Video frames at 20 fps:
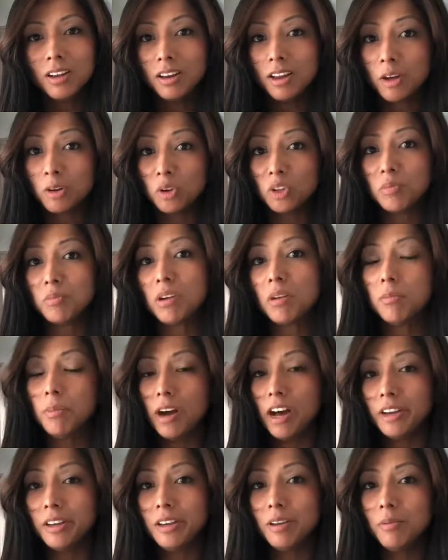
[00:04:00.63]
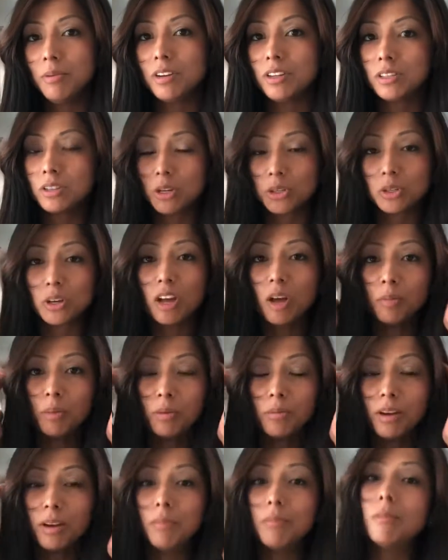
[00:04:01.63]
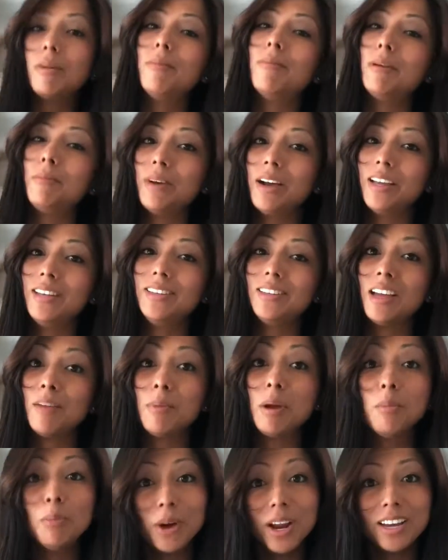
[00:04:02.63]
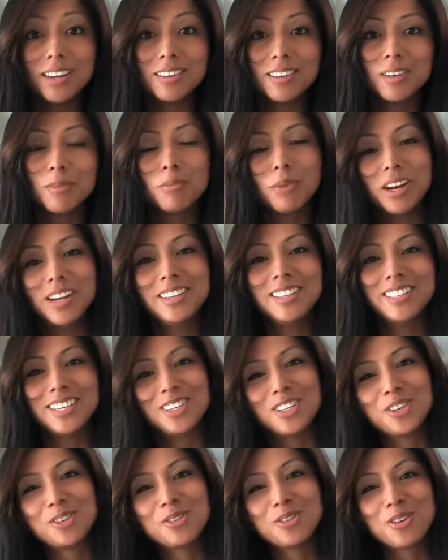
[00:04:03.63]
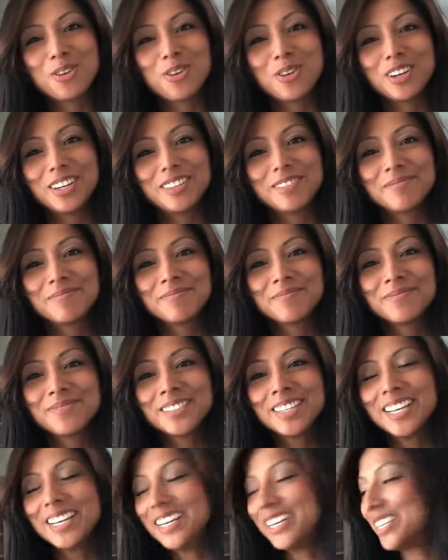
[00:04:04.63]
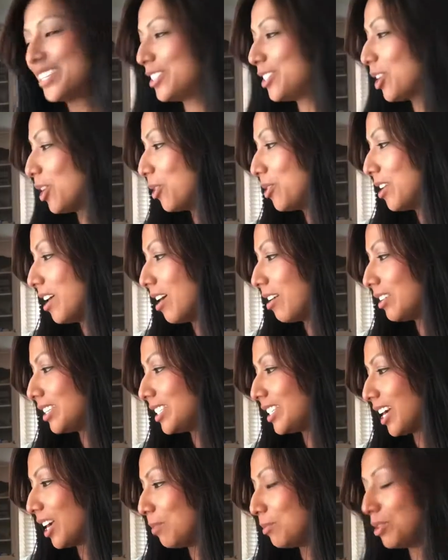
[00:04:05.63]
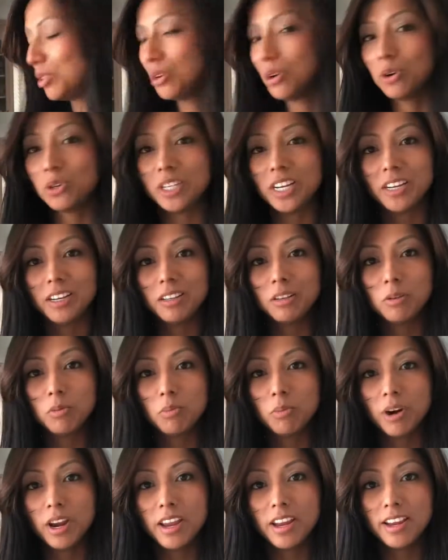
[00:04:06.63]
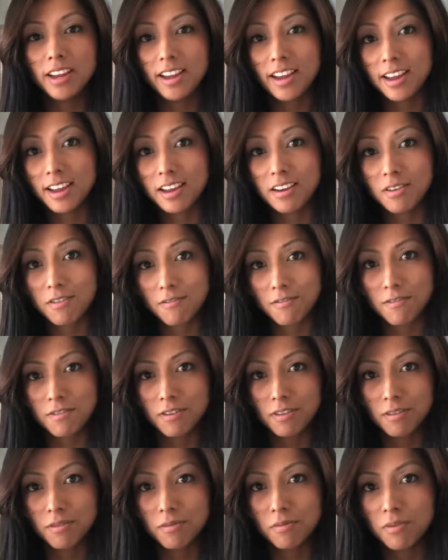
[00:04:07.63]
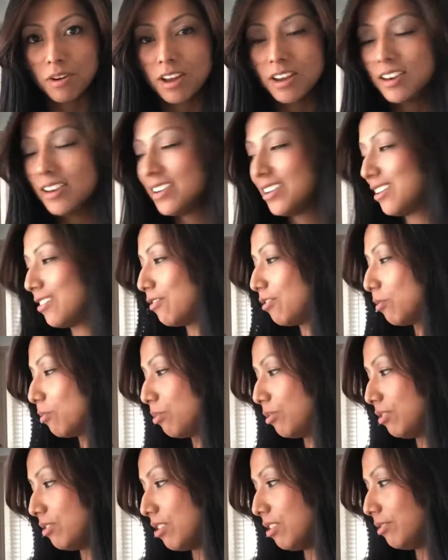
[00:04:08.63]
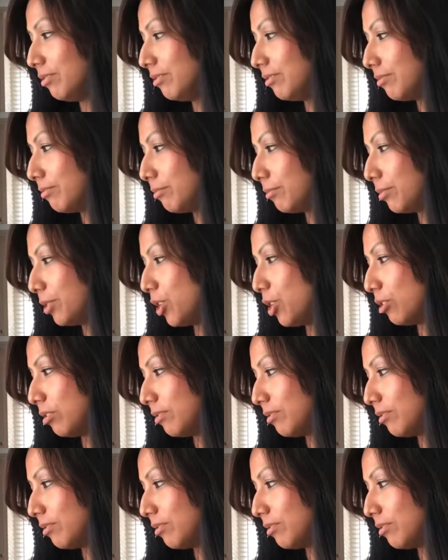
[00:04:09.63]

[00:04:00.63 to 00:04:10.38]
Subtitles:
not only my body, but it's also helping my mind and my brain, the brain essential organ. So now it's time to go take a little break and go for a little run for Bruno. Bruno,